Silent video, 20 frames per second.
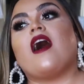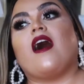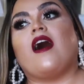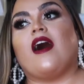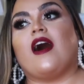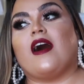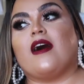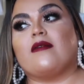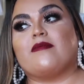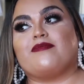
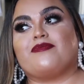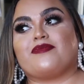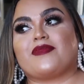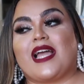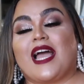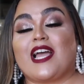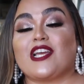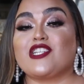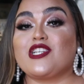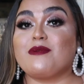Um,
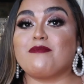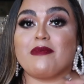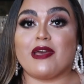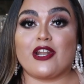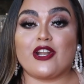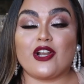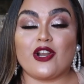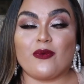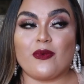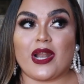I actually
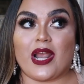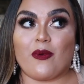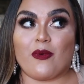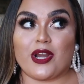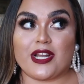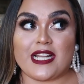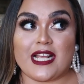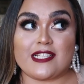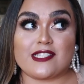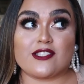met her when I
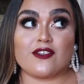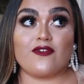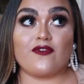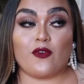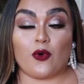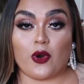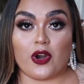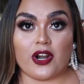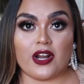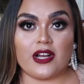worked at
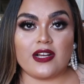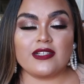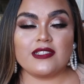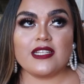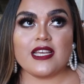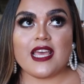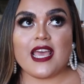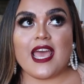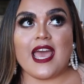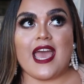
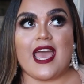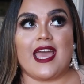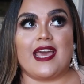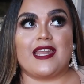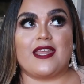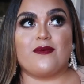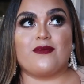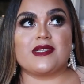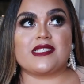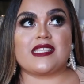Sephora,
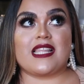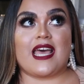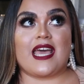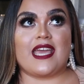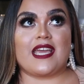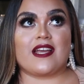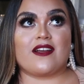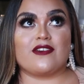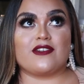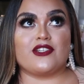and it was
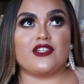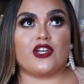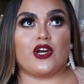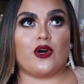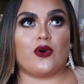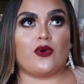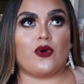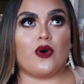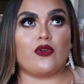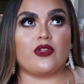like you
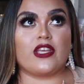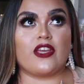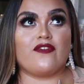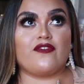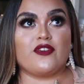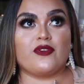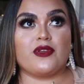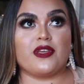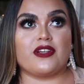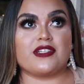know only a
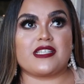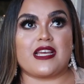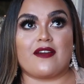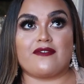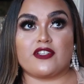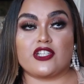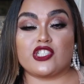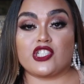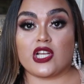few years after